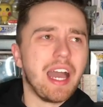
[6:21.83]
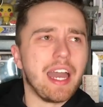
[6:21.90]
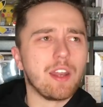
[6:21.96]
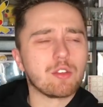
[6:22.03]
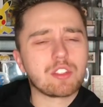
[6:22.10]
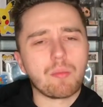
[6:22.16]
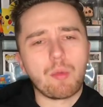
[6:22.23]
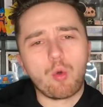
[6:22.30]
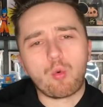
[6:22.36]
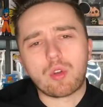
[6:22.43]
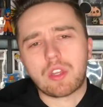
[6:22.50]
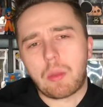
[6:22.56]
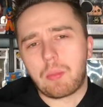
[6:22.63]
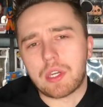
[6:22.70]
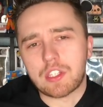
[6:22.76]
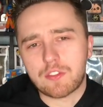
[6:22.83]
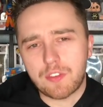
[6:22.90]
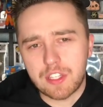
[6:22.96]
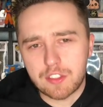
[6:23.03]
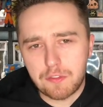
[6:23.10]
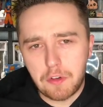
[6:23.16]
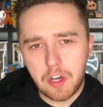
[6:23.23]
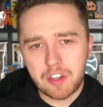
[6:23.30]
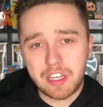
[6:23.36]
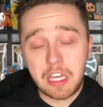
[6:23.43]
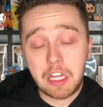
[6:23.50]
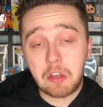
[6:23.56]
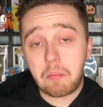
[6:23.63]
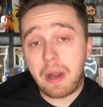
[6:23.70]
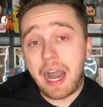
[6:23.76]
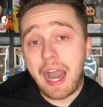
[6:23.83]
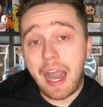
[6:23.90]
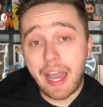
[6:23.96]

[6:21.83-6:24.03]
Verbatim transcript: I know some people weren't the biggest fans of Fallen Kingdom.